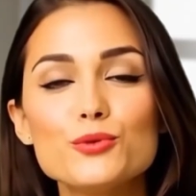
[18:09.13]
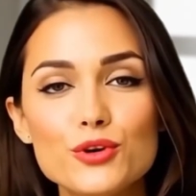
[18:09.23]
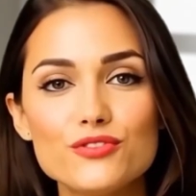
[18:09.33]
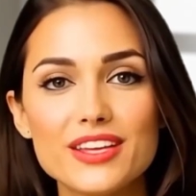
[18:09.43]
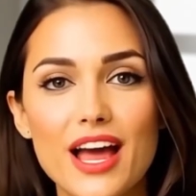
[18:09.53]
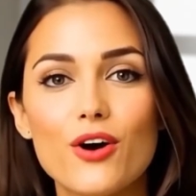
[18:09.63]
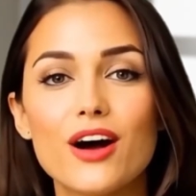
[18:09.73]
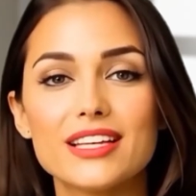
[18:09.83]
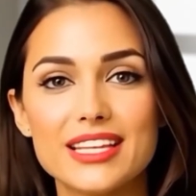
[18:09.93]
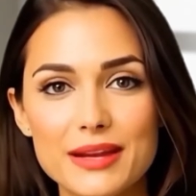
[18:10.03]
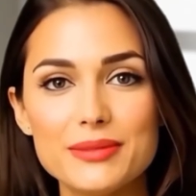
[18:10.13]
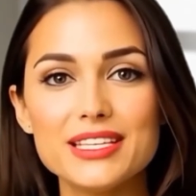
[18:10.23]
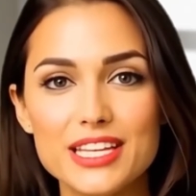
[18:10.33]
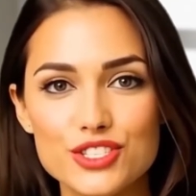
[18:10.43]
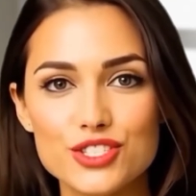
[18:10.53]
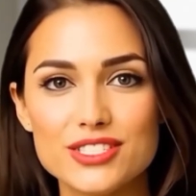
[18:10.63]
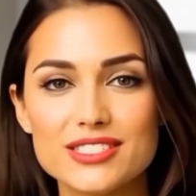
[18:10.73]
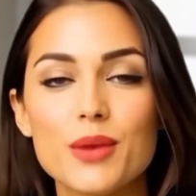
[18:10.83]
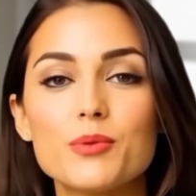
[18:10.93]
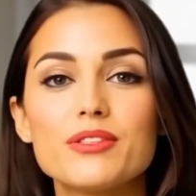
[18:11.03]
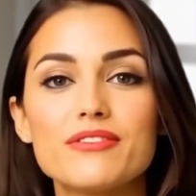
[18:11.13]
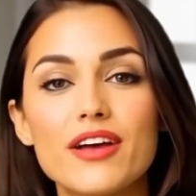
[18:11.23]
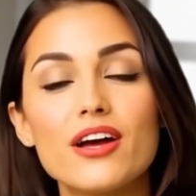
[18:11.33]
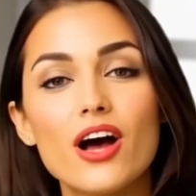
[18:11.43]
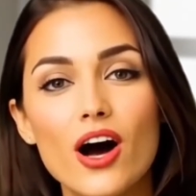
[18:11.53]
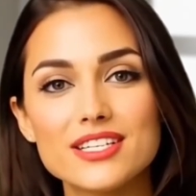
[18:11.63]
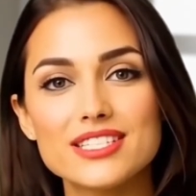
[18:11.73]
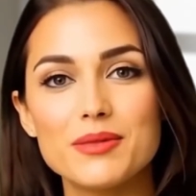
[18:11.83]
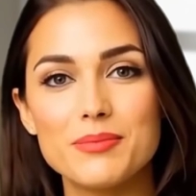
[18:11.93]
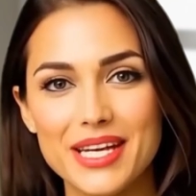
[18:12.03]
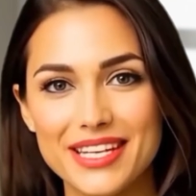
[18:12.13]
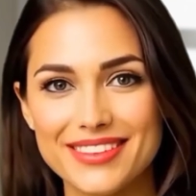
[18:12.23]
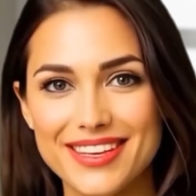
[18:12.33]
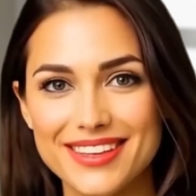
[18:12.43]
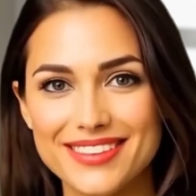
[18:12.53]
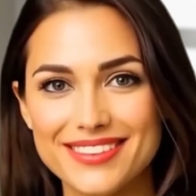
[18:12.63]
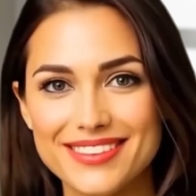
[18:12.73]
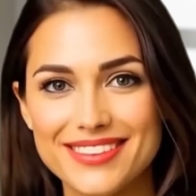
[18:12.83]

who move now are claiming niches that will be very hard to compete in later.